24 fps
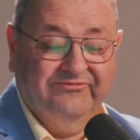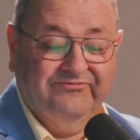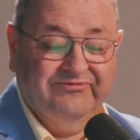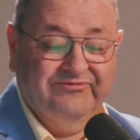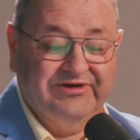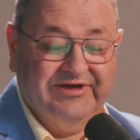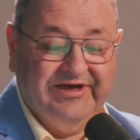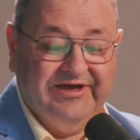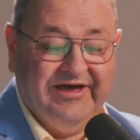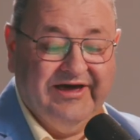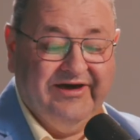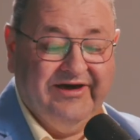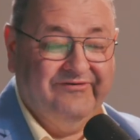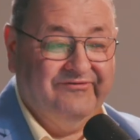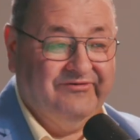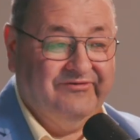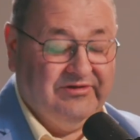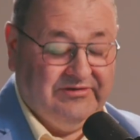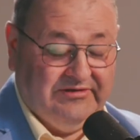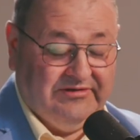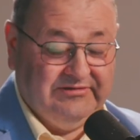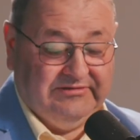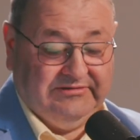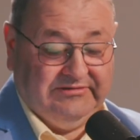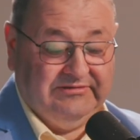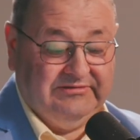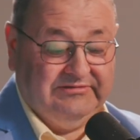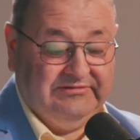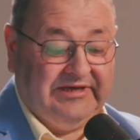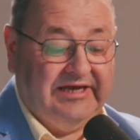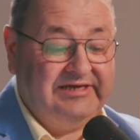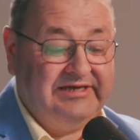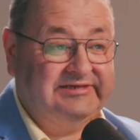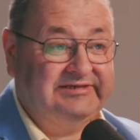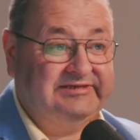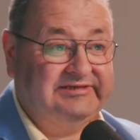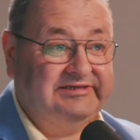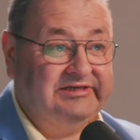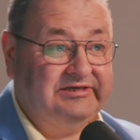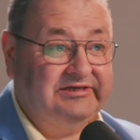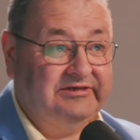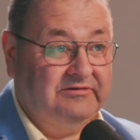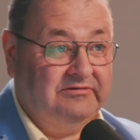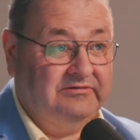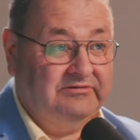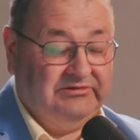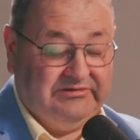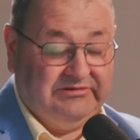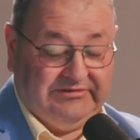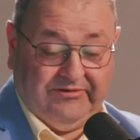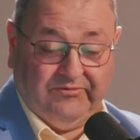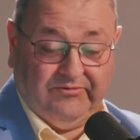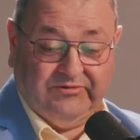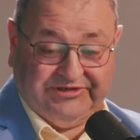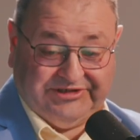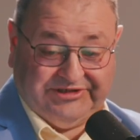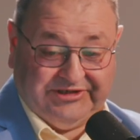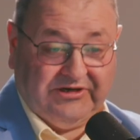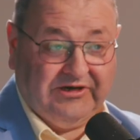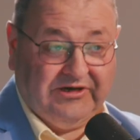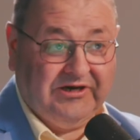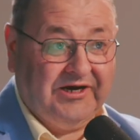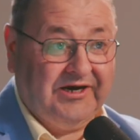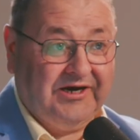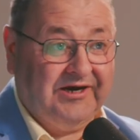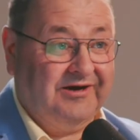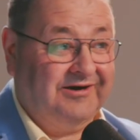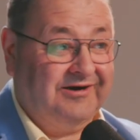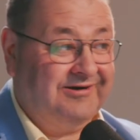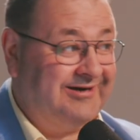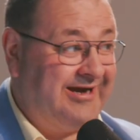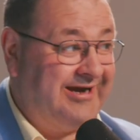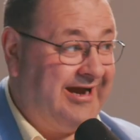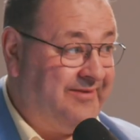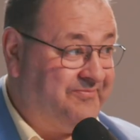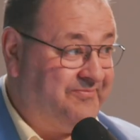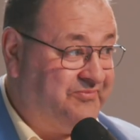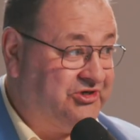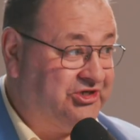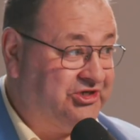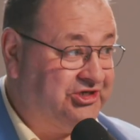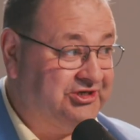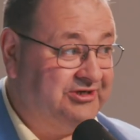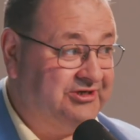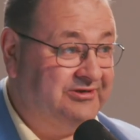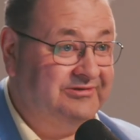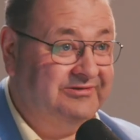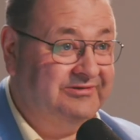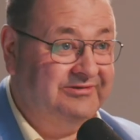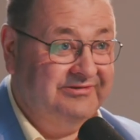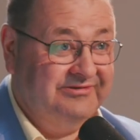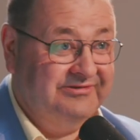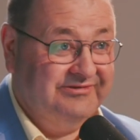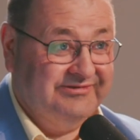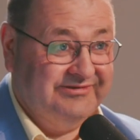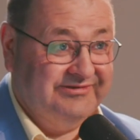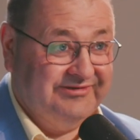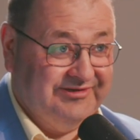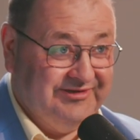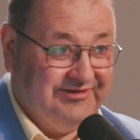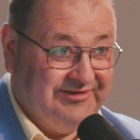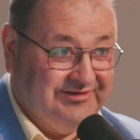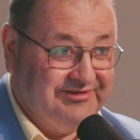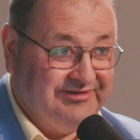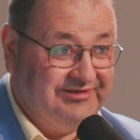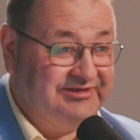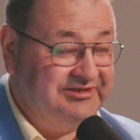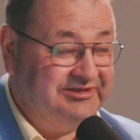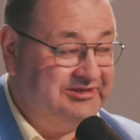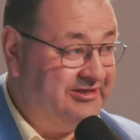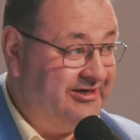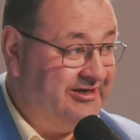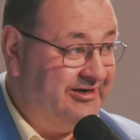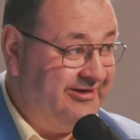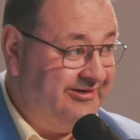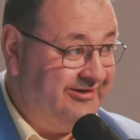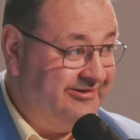they see there was a corruption in Israel.